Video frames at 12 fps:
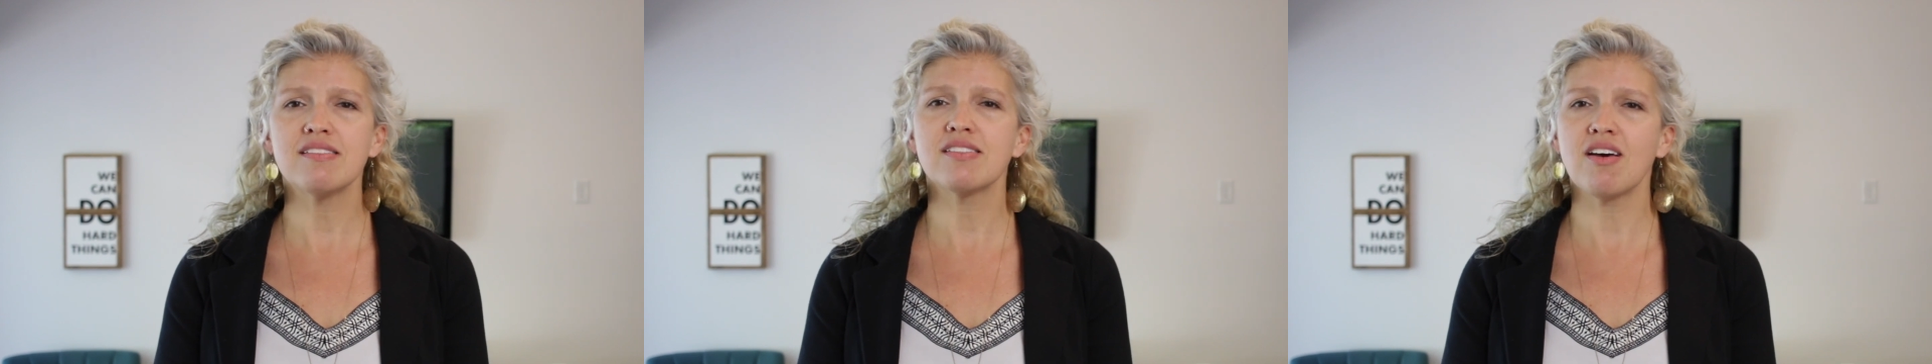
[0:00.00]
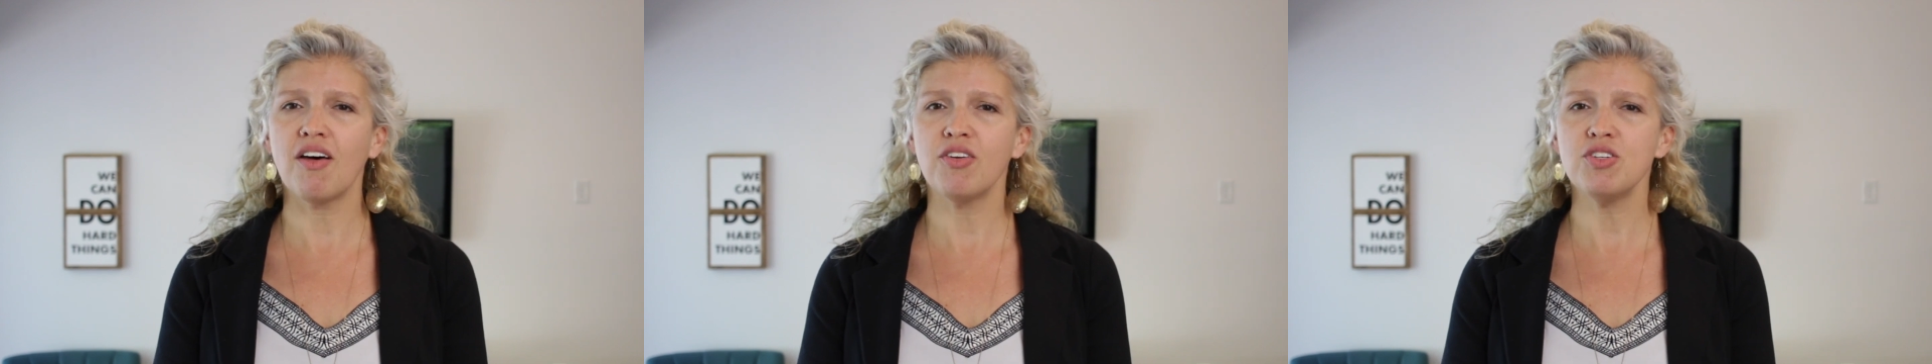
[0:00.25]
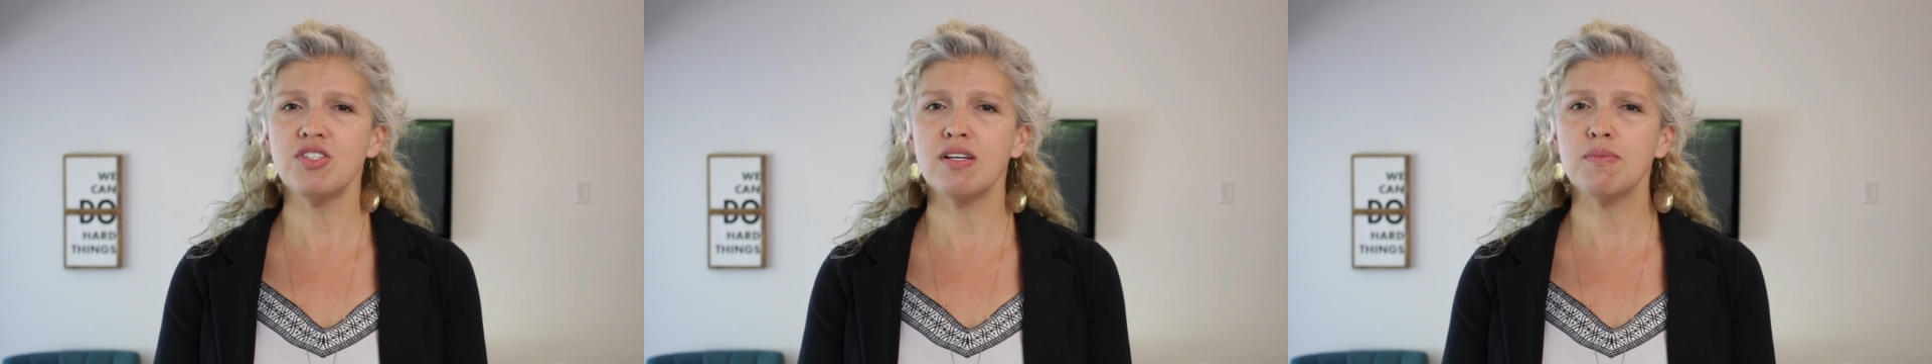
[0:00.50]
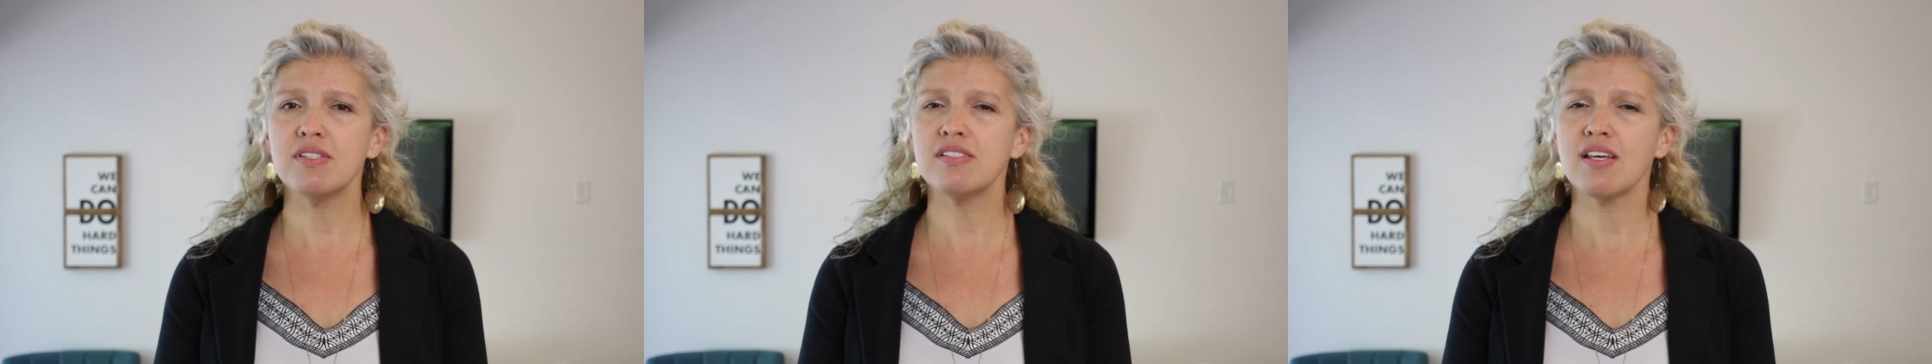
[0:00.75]

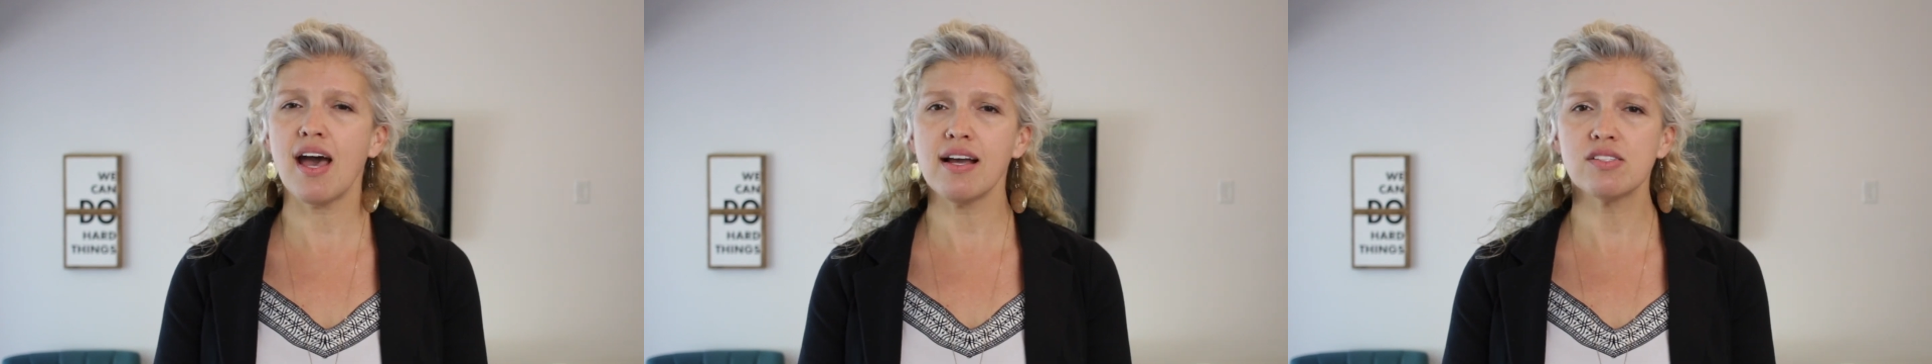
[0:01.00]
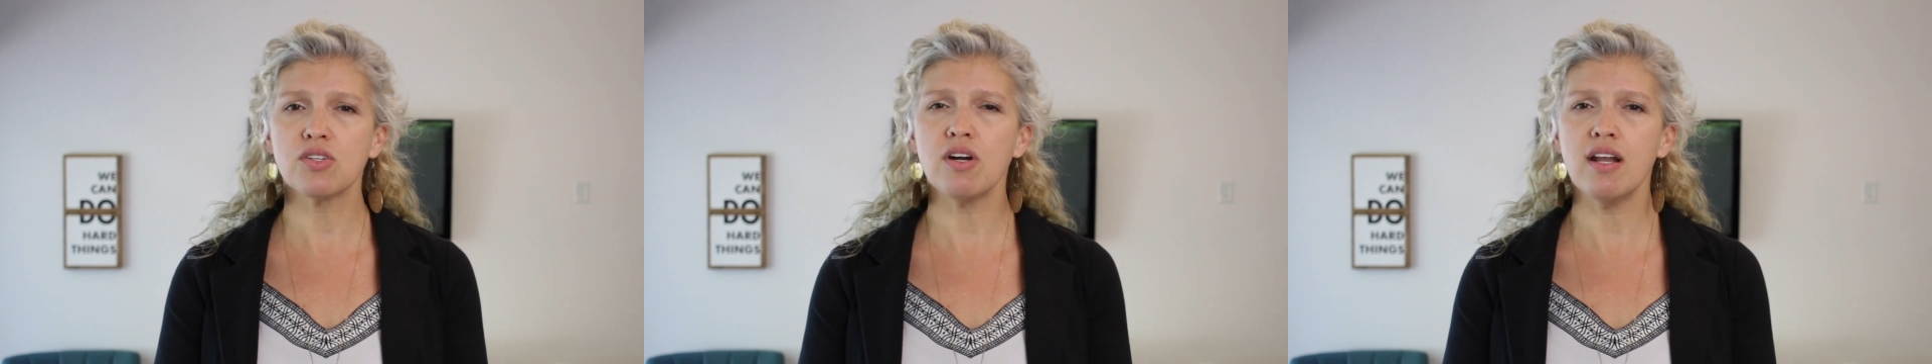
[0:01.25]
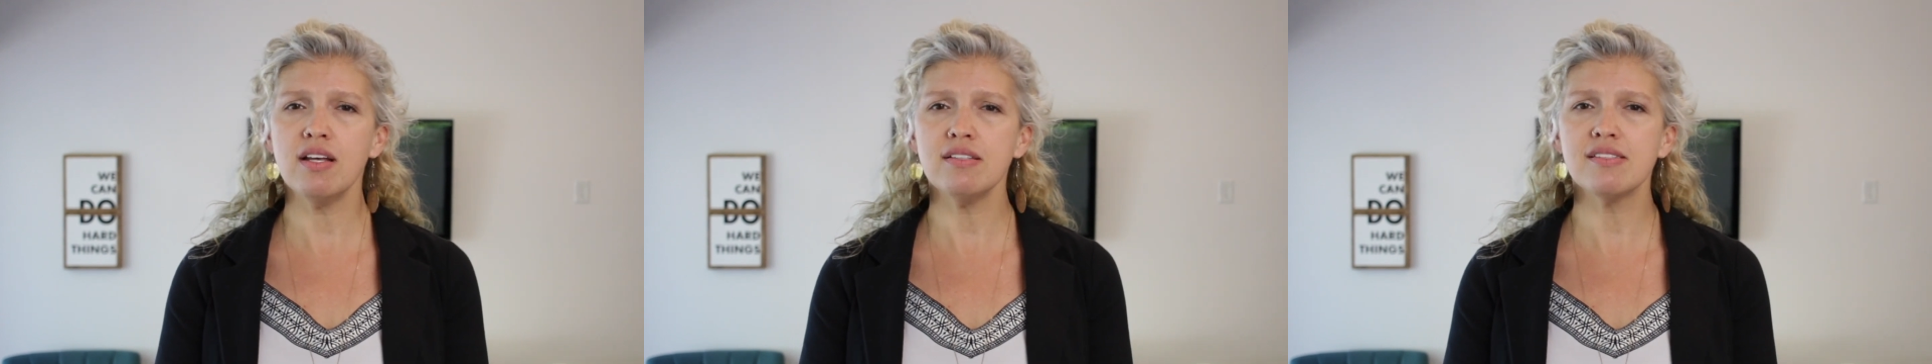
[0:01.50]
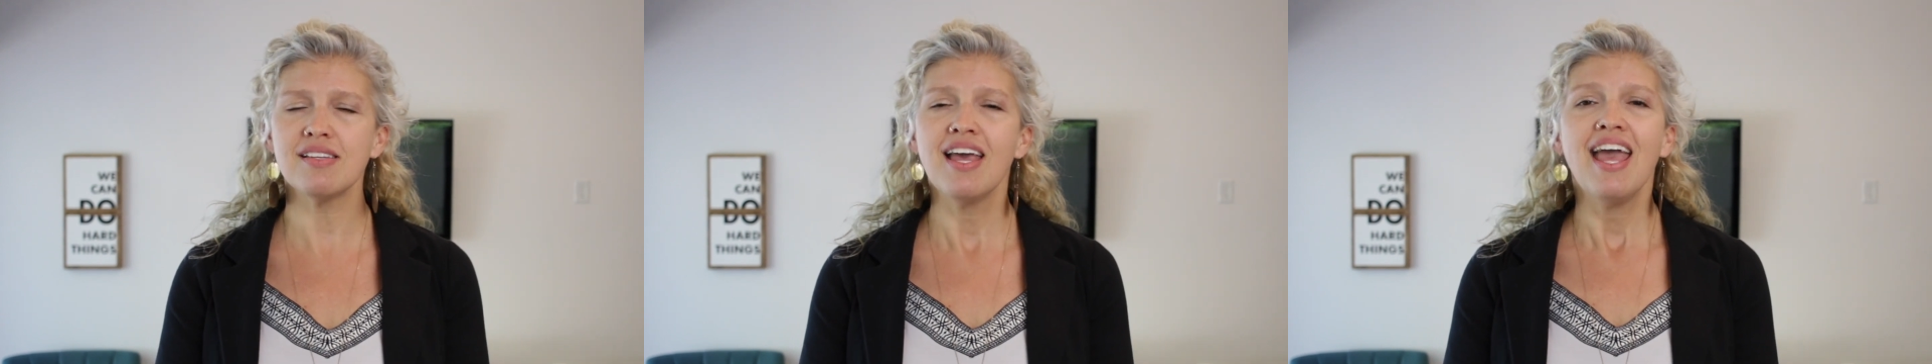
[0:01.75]
scholarships, tax
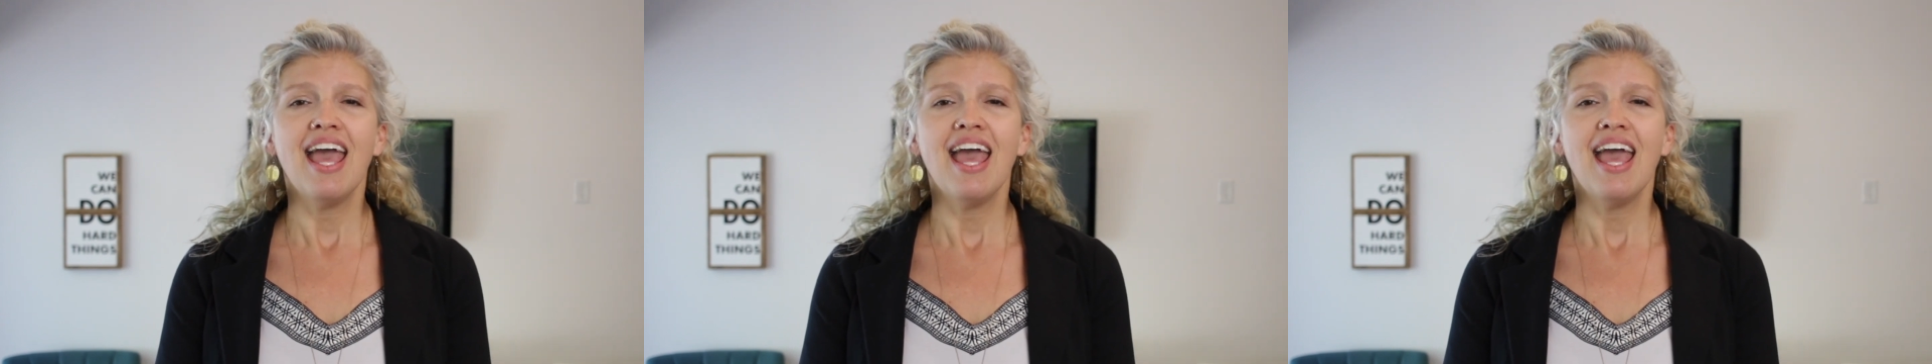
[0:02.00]
credits,